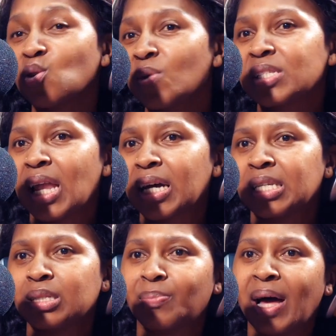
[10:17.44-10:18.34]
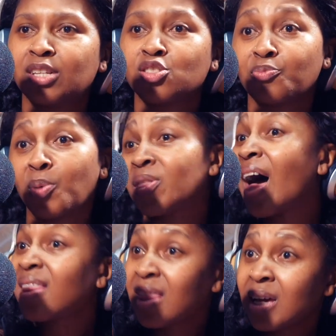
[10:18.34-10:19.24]
always like a little balance of both.
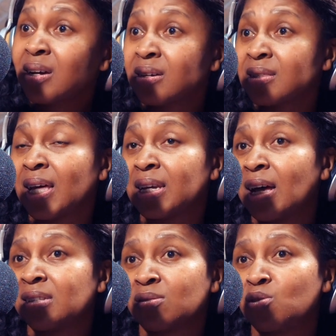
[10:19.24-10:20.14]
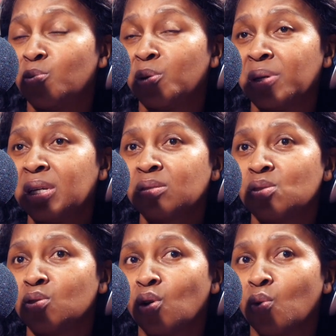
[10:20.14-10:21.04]
I think that as human beings,
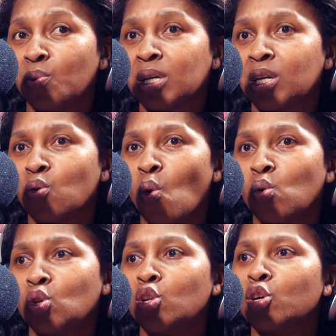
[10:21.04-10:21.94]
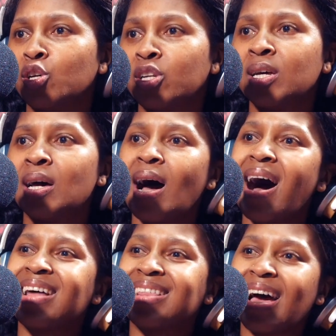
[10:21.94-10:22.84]
we can all learn
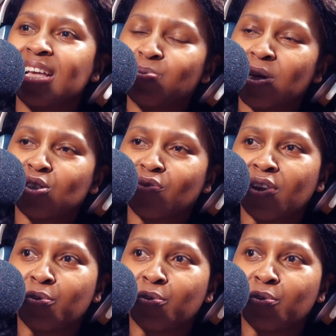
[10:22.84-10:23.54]
other aspects of other